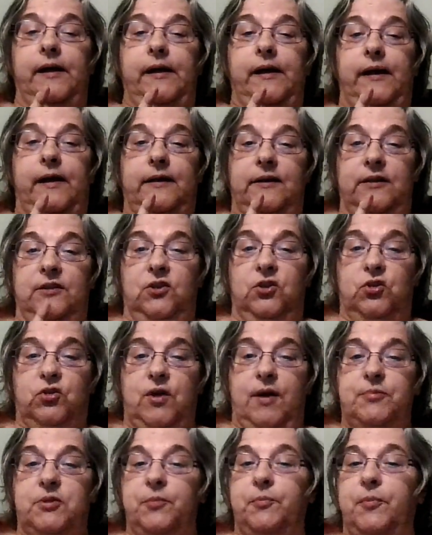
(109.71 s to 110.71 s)
in the
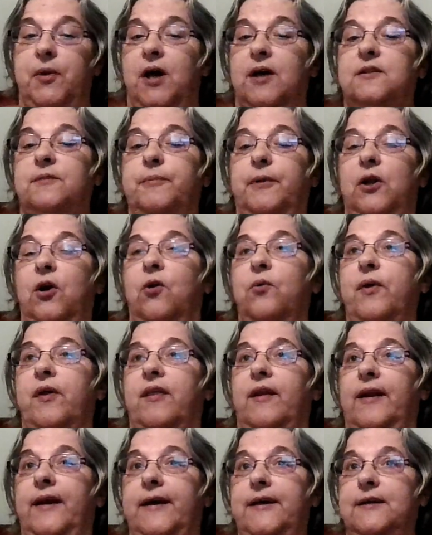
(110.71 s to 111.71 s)
description box below with
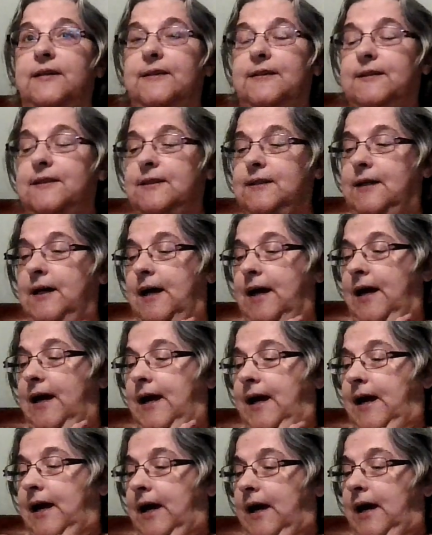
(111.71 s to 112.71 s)
links.
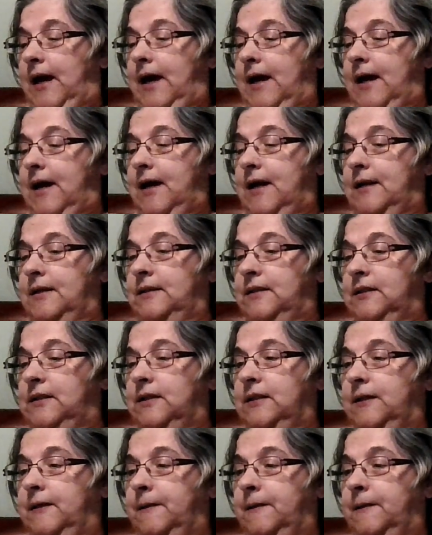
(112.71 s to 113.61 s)
And